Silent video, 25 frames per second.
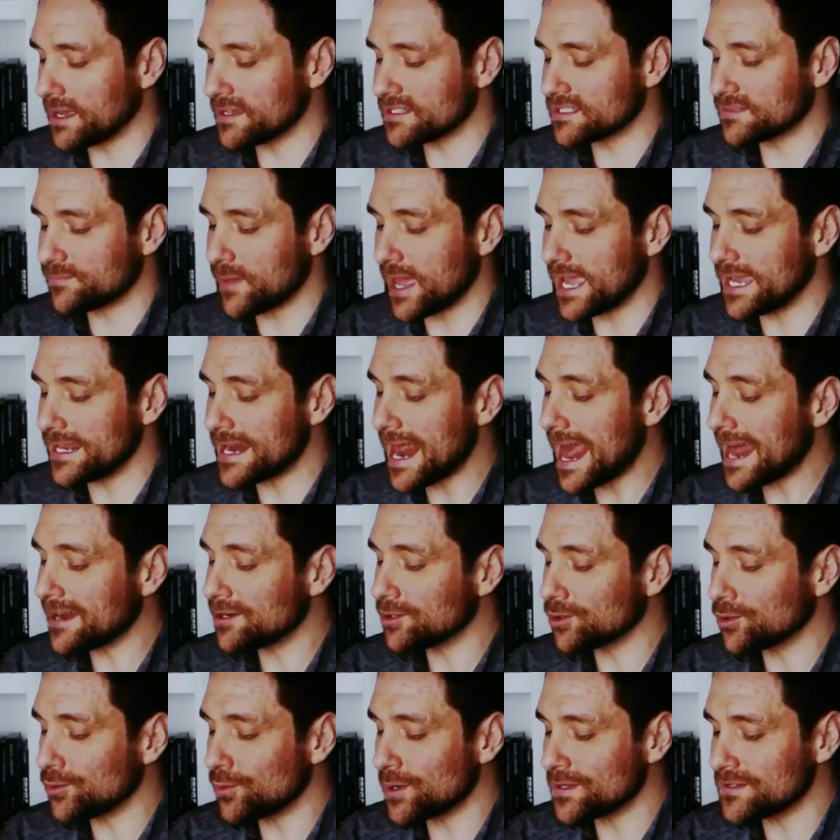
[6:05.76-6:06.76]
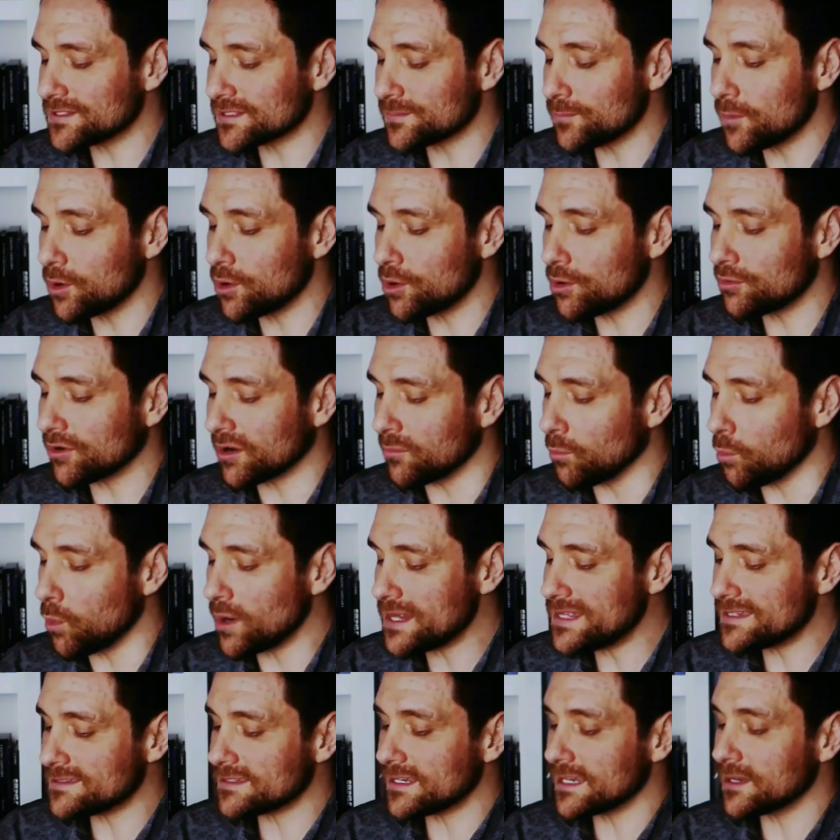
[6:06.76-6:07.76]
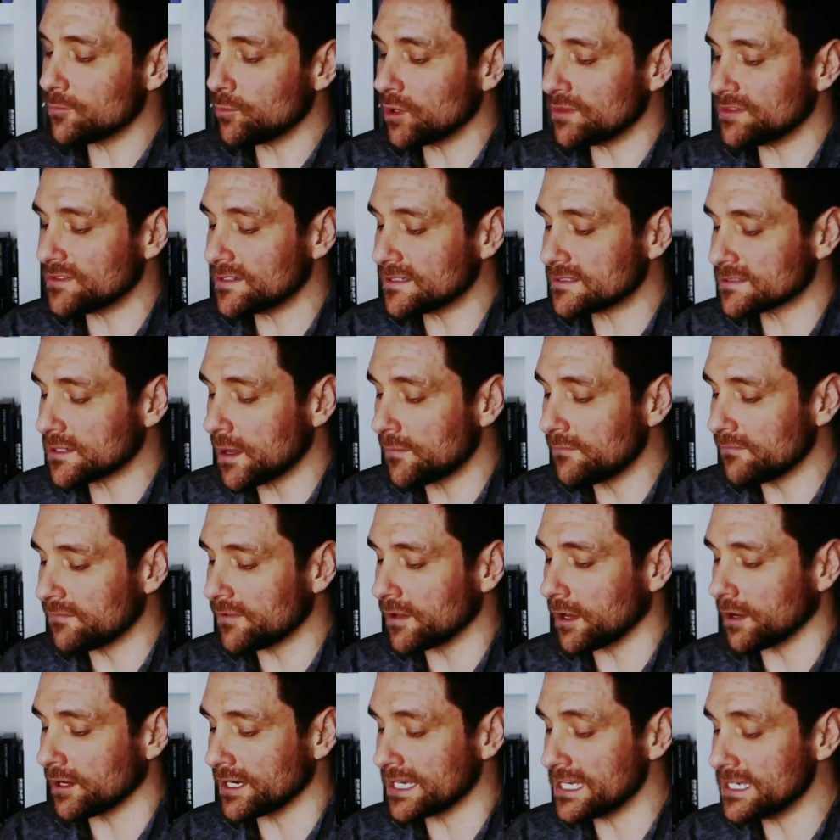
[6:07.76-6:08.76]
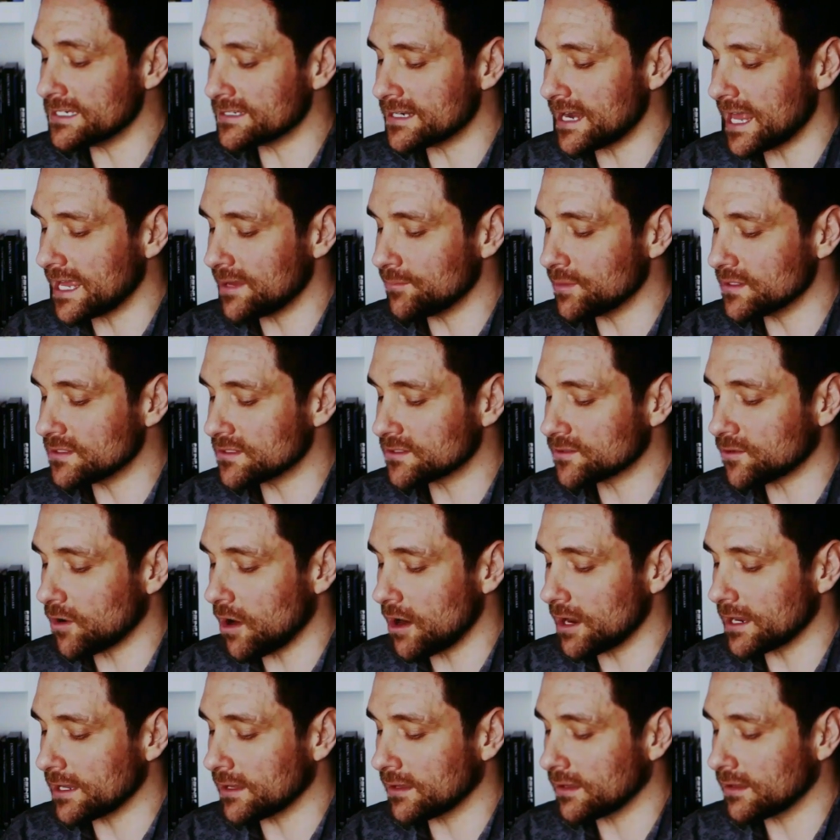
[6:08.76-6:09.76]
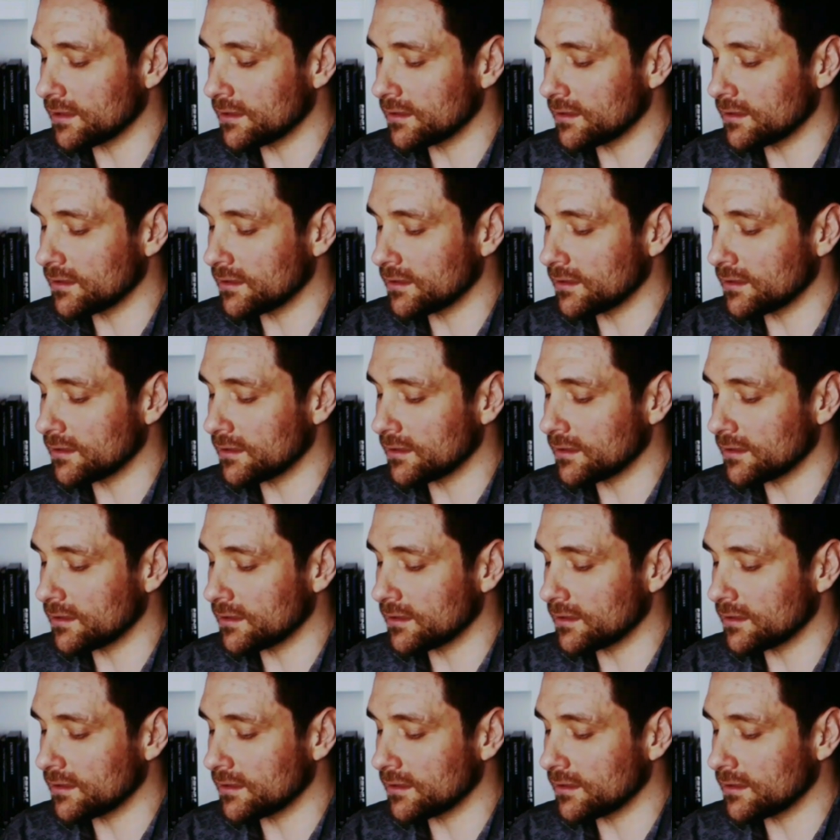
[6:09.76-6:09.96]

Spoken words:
her spade handle once more and wincing with discomfort on each laboured strike.